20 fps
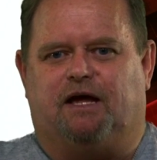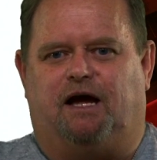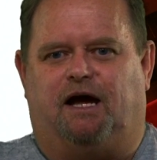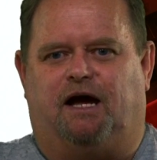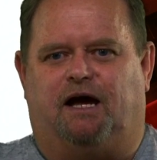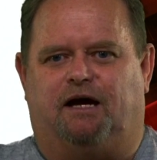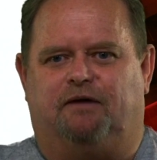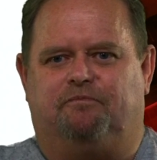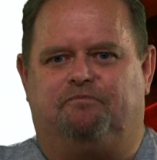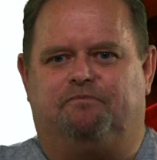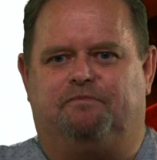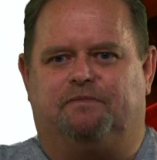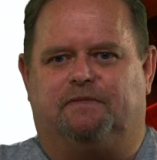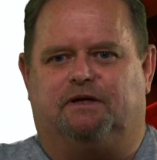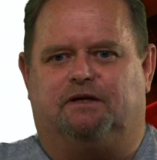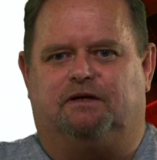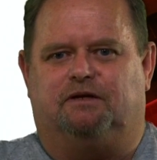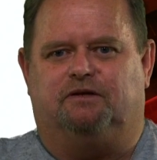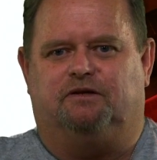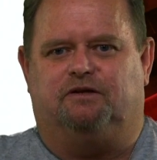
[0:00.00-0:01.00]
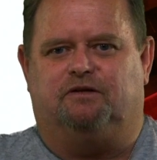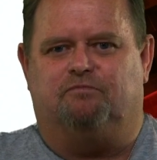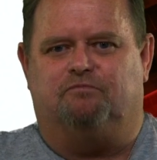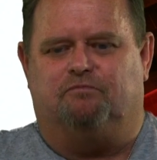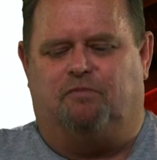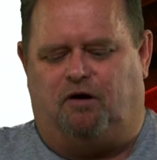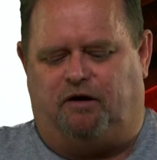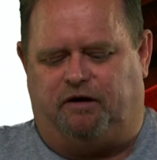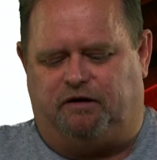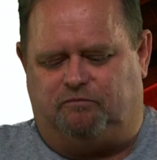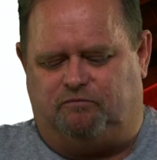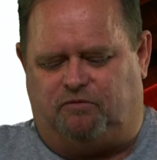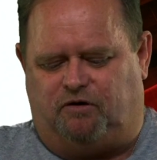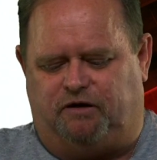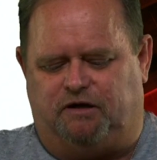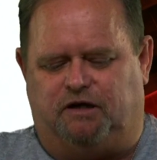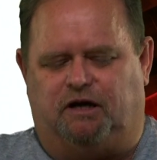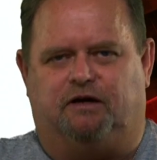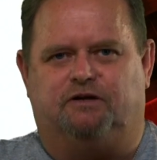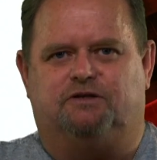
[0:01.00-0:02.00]
My
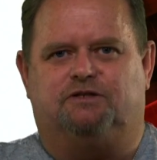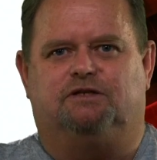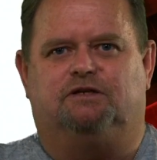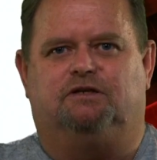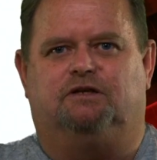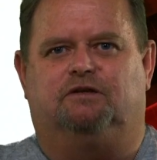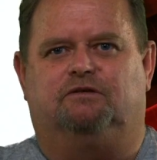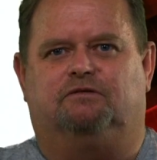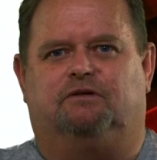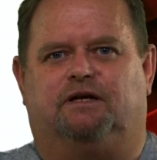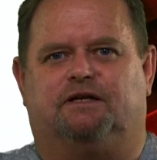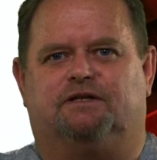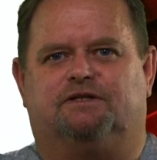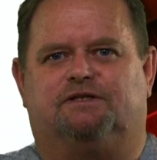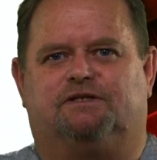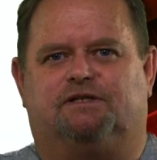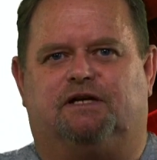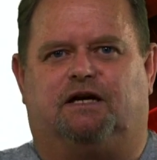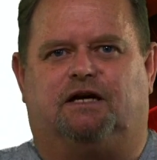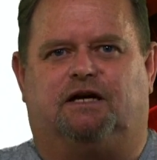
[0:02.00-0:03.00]
note to you as